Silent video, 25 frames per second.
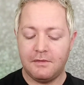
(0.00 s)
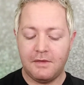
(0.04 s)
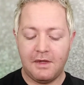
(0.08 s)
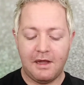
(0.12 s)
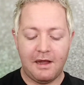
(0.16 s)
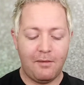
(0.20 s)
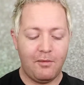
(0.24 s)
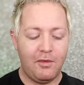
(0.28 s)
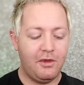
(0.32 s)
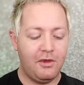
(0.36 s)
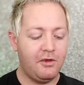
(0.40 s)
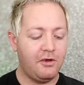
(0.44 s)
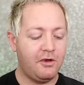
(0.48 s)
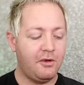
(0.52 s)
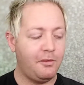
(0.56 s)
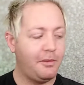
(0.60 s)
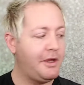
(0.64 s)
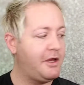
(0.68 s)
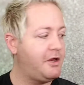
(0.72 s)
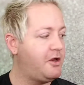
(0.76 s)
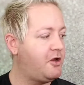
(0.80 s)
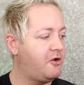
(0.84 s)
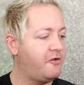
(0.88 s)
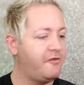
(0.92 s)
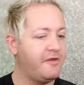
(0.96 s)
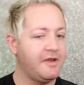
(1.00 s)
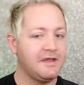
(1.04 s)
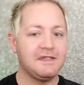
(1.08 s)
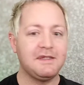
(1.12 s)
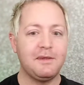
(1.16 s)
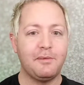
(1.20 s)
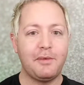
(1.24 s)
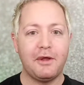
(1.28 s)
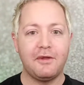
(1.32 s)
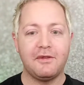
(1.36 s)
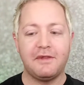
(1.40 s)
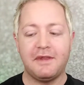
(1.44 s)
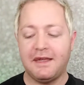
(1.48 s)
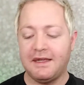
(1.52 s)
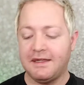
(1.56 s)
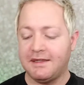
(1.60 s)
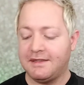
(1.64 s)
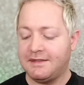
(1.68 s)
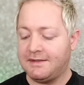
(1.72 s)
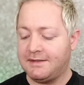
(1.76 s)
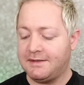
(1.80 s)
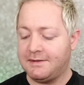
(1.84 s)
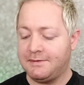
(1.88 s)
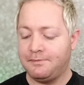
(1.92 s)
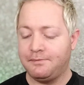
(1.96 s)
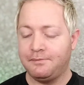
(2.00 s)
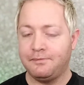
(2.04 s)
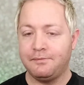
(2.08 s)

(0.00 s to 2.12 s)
I'm a little bit nervous about this.